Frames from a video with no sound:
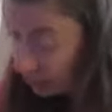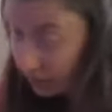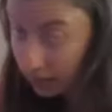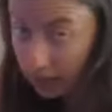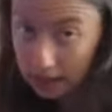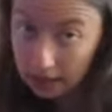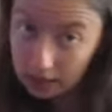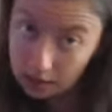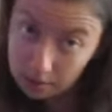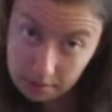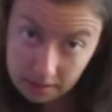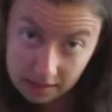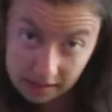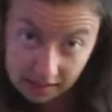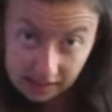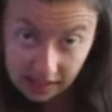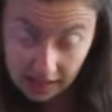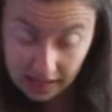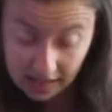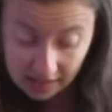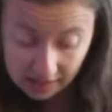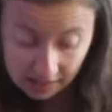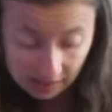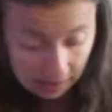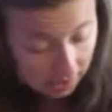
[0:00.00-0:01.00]
Get them
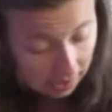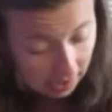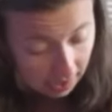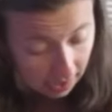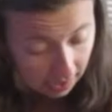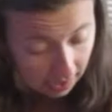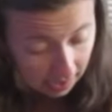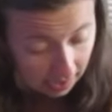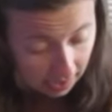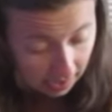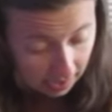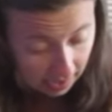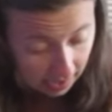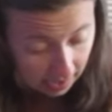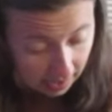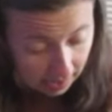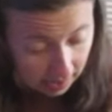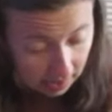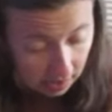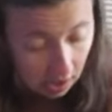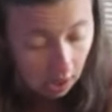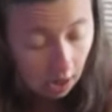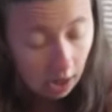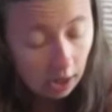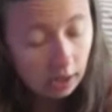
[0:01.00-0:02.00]
excited.
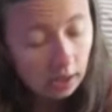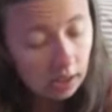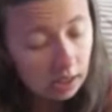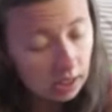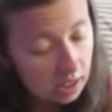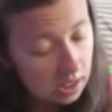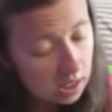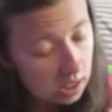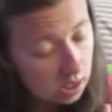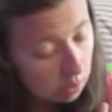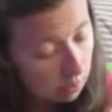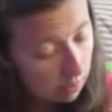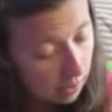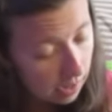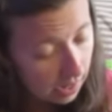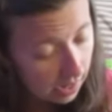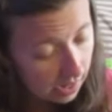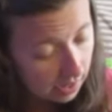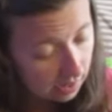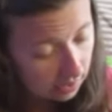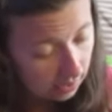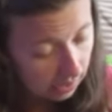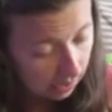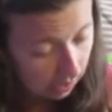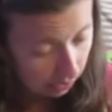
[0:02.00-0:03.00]
You need to
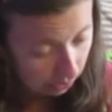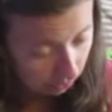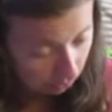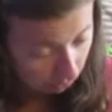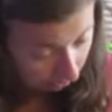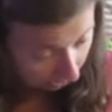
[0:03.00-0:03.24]
wait now,